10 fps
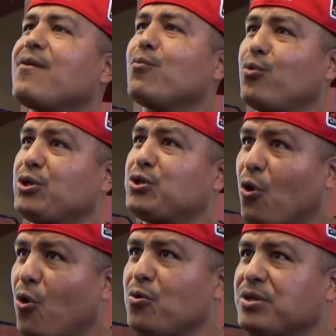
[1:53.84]
were
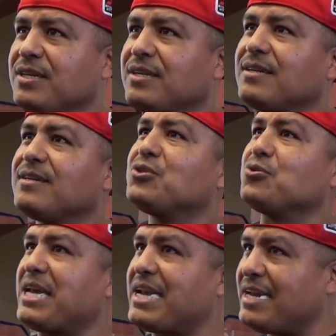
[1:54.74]
told to
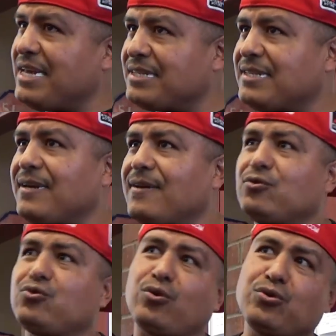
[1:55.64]
take it easy.
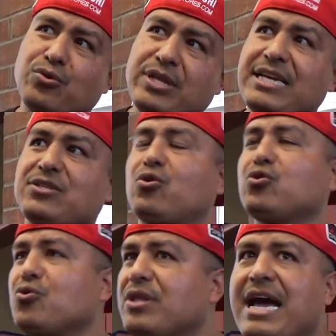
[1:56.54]
Don't do this, don't
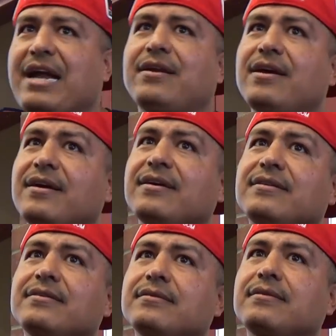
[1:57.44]
do that. On
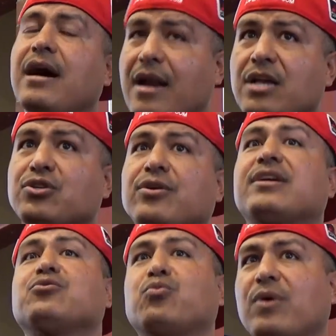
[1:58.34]
Oscar,
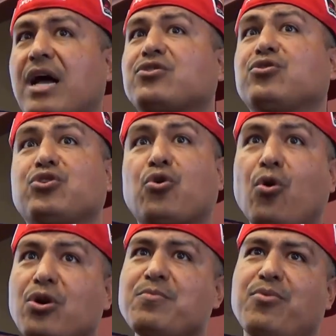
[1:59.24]
because Oscar's the
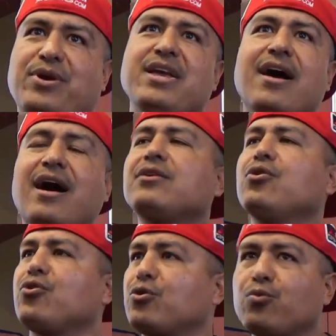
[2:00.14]
golden boy. Yeah.
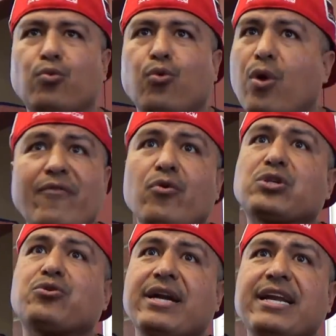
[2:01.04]
Whoever was
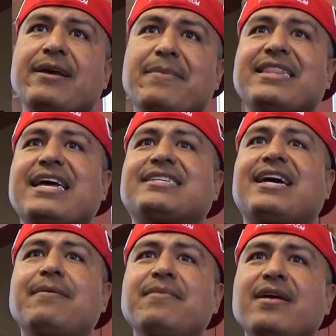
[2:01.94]
training him at that time